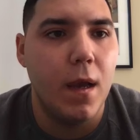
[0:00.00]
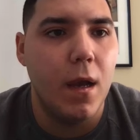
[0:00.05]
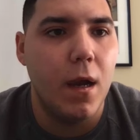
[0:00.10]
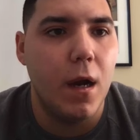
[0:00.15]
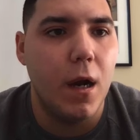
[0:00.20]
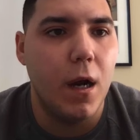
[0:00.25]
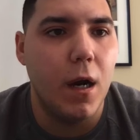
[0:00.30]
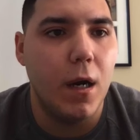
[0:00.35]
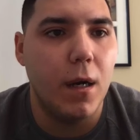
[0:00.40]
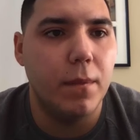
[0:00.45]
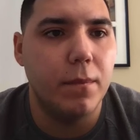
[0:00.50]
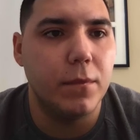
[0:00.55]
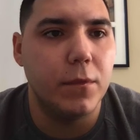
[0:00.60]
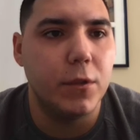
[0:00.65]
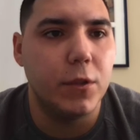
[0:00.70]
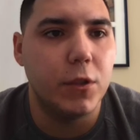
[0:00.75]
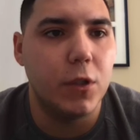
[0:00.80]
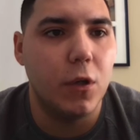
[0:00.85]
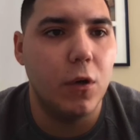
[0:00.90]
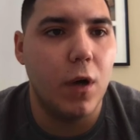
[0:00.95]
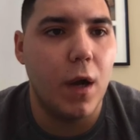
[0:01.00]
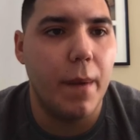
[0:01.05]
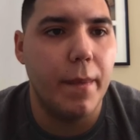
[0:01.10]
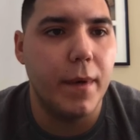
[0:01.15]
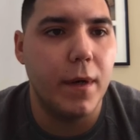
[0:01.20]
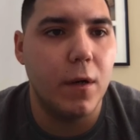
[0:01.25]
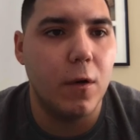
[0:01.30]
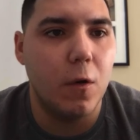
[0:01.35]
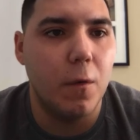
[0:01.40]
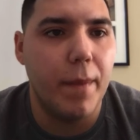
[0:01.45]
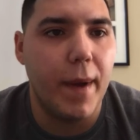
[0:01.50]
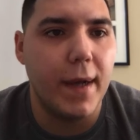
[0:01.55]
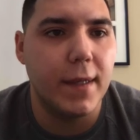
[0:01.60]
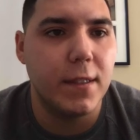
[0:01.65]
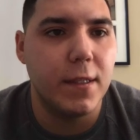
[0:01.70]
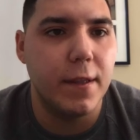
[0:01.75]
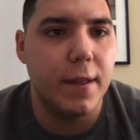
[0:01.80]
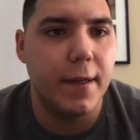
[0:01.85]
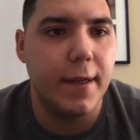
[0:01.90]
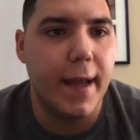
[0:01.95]
So I'm gonna go back
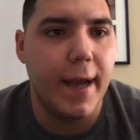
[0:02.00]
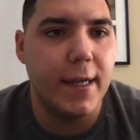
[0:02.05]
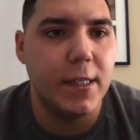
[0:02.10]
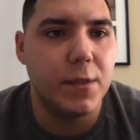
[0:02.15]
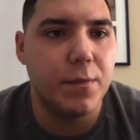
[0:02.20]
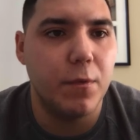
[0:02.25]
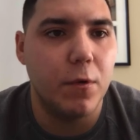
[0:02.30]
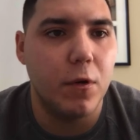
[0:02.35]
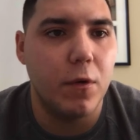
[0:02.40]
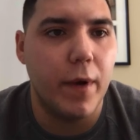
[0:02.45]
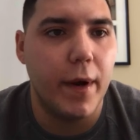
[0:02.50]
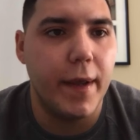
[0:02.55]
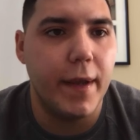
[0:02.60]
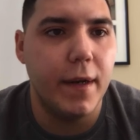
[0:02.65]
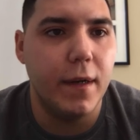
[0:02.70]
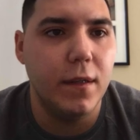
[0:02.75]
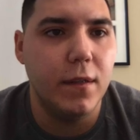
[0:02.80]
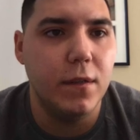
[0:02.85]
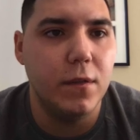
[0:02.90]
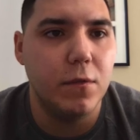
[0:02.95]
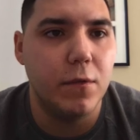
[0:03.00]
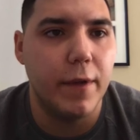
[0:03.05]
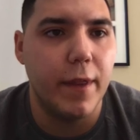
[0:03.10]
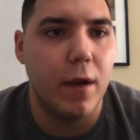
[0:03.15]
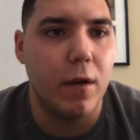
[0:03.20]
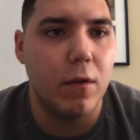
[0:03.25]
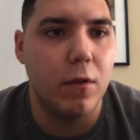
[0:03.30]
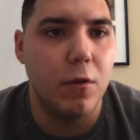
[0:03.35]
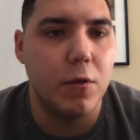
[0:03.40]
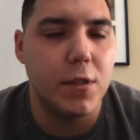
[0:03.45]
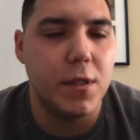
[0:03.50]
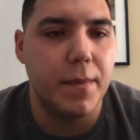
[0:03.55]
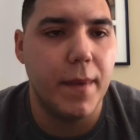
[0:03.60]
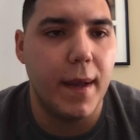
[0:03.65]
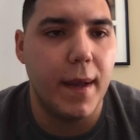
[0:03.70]
to the dashboard right here without closing my